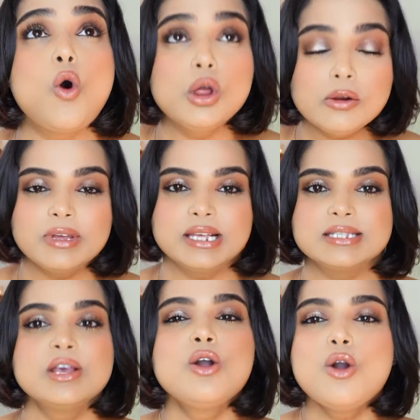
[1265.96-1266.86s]

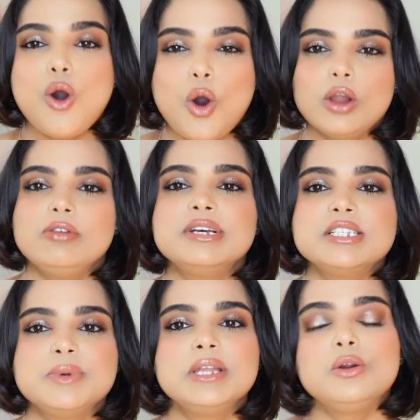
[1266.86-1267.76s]
always
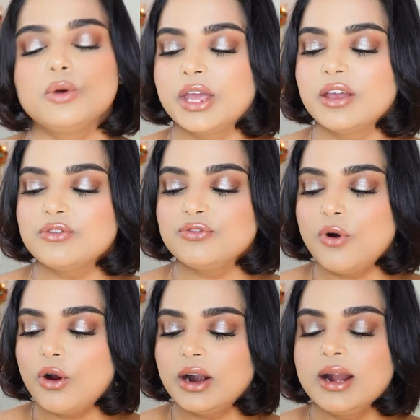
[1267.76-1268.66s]
been looking
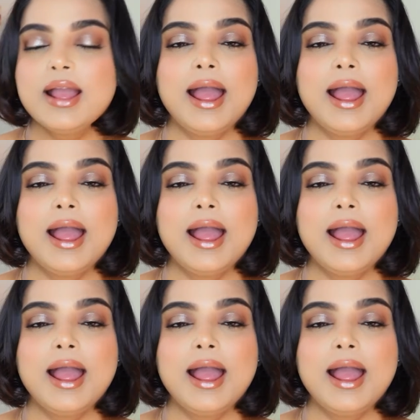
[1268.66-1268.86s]
for.